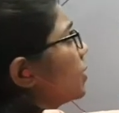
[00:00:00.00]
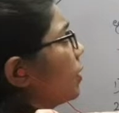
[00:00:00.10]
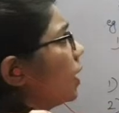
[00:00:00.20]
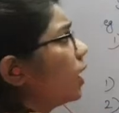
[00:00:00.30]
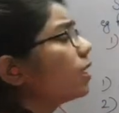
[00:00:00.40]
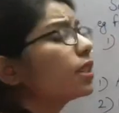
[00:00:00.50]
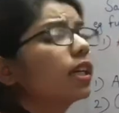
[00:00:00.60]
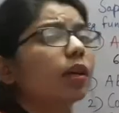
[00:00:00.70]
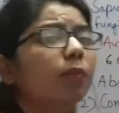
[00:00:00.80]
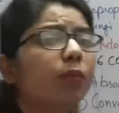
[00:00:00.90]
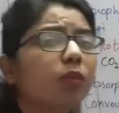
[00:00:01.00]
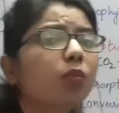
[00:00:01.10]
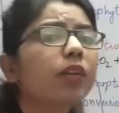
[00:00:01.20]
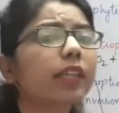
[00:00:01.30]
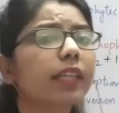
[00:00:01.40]
well as
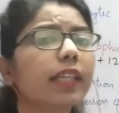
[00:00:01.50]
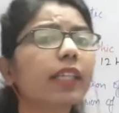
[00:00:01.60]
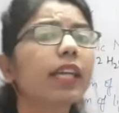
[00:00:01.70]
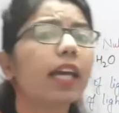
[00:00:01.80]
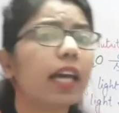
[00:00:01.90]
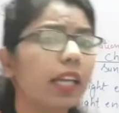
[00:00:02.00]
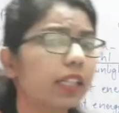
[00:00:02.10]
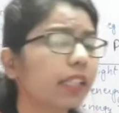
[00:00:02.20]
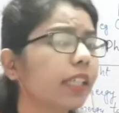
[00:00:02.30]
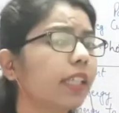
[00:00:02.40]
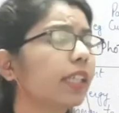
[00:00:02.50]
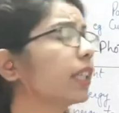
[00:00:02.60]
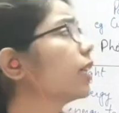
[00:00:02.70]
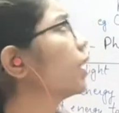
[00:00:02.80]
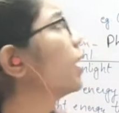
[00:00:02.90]
blue-green algae.